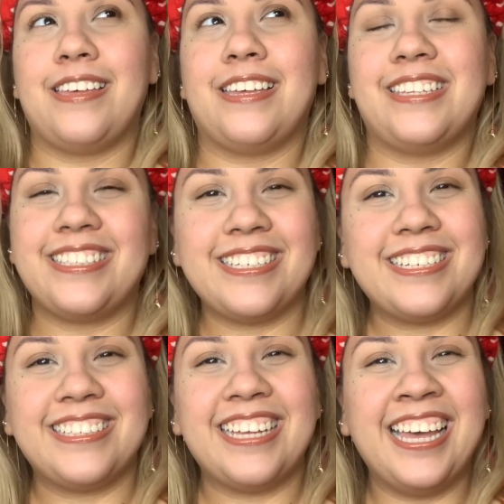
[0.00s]
And that's
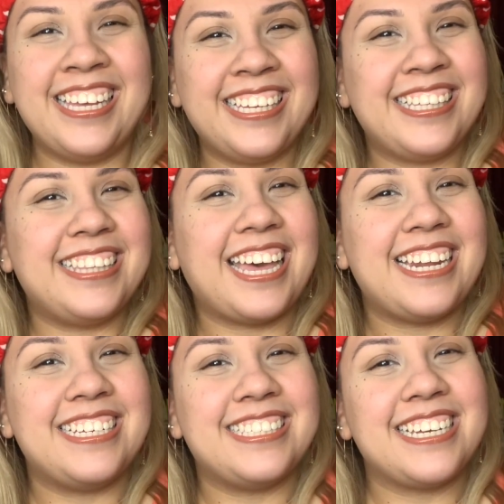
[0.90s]
it. That
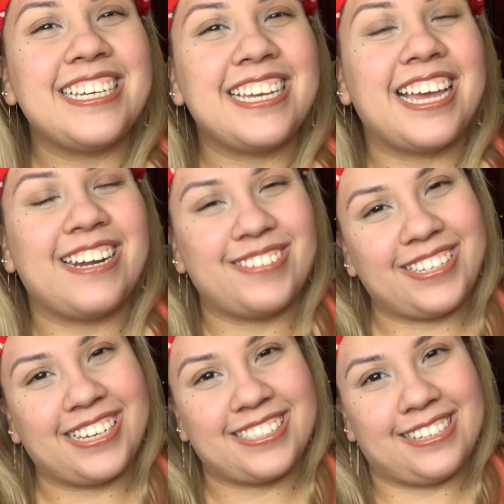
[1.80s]
is it. And I will see
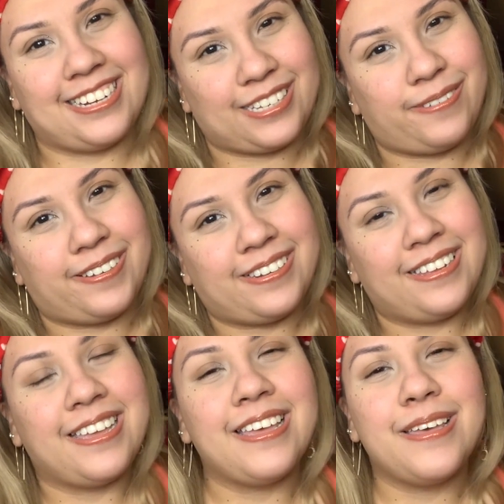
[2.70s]
you guys in the next one.
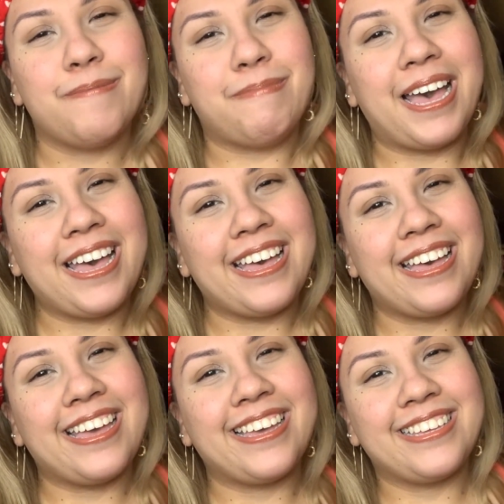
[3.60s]

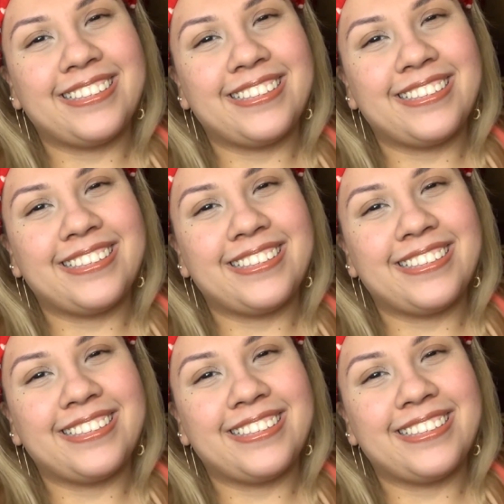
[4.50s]
Bye.